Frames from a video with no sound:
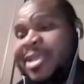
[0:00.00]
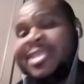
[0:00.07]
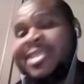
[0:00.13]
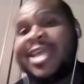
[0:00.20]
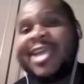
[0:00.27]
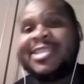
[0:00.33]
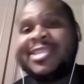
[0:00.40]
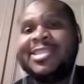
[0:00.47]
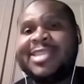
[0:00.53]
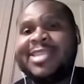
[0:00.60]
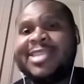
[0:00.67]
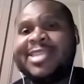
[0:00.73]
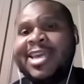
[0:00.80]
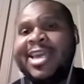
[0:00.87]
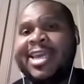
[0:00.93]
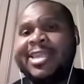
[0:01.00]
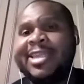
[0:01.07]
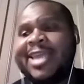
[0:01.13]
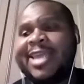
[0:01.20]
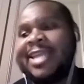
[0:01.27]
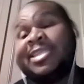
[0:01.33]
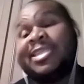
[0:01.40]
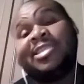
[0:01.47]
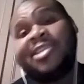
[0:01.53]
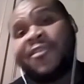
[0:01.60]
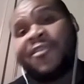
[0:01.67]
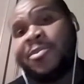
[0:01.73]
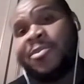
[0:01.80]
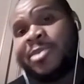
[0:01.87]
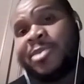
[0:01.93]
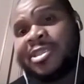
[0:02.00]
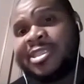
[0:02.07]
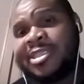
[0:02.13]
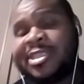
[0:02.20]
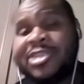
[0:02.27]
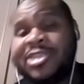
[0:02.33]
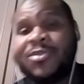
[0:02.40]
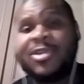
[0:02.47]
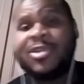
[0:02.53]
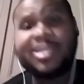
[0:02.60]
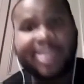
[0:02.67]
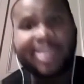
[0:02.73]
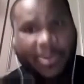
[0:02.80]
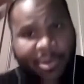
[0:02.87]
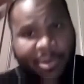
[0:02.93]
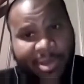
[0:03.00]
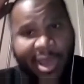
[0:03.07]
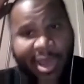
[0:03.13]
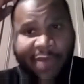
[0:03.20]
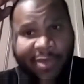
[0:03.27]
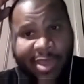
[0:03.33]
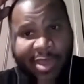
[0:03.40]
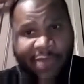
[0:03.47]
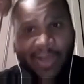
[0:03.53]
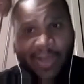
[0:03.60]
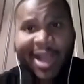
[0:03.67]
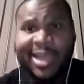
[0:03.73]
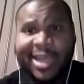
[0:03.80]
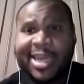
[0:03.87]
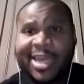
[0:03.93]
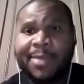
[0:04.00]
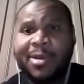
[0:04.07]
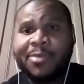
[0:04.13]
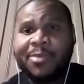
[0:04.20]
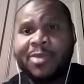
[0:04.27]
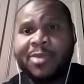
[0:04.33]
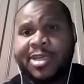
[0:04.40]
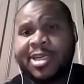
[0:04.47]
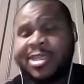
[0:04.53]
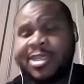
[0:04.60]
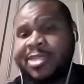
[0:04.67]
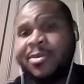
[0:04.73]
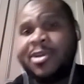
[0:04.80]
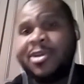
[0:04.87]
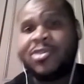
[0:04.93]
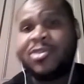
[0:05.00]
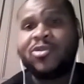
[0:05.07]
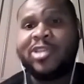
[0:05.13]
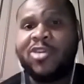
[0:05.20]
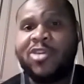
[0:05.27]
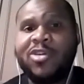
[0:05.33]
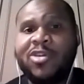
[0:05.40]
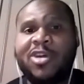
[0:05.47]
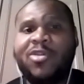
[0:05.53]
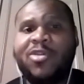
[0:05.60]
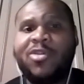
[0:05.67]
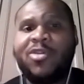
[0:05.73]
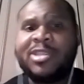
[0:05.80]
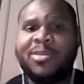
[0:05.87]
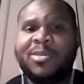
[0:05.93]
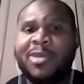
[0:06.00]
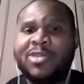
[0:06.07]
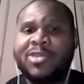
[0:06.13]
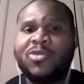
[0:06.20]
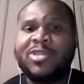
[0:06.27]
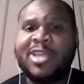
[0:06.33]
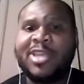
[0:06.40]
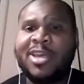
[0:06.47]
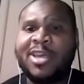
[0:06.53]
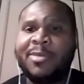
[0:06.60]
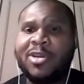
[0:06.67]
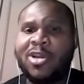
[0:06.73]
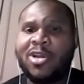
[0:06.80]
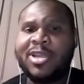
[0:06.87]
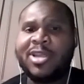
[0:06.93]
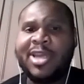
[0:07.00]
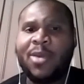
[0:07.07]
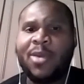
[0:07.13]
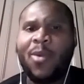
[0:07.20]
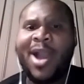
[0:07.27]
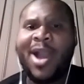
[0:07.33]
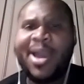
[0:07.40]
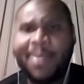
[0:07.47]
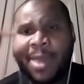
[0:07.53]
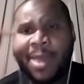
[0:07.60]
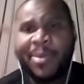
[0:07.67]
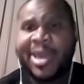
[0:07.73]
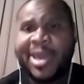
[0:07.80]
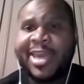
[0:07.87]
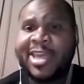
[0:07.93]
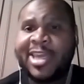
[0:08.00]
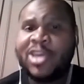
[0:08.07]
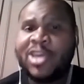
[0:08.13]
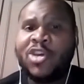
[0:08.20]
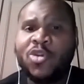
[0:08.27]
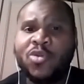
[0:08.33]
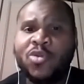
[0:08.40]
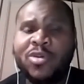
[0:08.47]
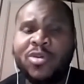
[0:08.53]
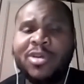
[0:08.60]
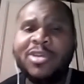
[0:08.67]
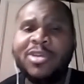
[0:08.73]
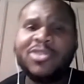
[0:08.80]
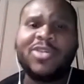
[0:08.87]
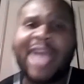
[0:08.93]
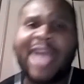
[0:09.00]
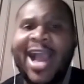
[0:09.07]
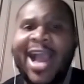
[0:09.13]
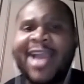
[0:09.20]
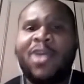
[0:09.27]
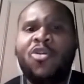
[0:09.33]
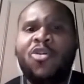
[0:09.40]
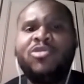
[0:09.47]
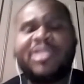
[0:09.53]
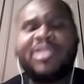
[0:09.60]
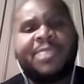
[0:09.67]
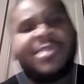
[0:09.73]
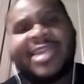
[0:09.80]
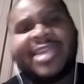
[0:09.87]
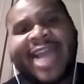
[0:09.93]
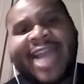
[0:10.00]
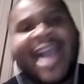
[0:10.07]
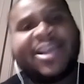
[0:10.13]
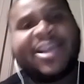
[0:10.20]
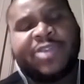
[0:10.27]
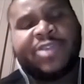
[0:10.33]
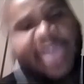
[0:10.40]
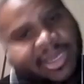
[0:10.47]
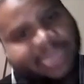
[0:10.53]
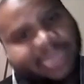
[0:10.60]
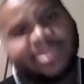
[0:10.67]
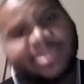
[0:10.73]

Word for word: taxes and like these different business situations that we be having. If I came up with Custom Hustle's logo, Custom Hustle's name, and all of that, why am I paying you so that I own something that I created?